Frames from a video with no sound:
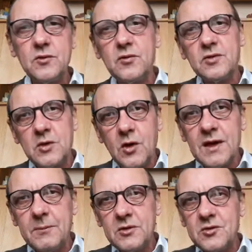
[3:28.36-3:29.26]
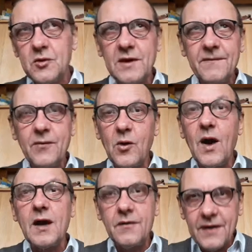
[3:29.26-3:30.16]
slowly but surely flow
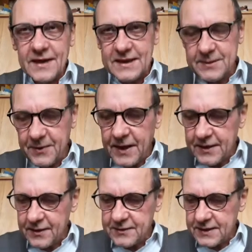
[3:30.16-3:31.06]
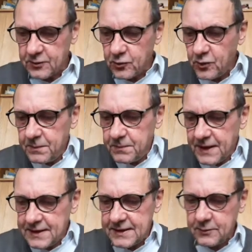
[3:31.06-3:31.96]
out of our experience and to
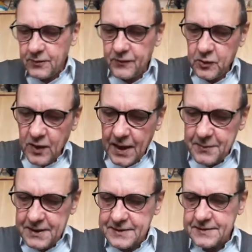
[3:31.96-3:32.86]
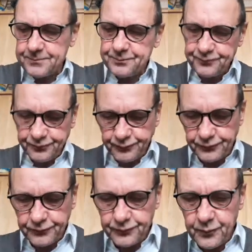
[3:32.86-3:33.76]
replace it with new habits.
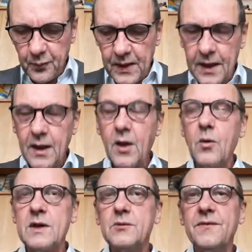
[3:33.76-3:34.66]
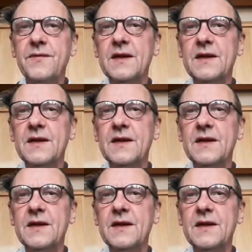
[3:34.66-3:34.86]
What we feel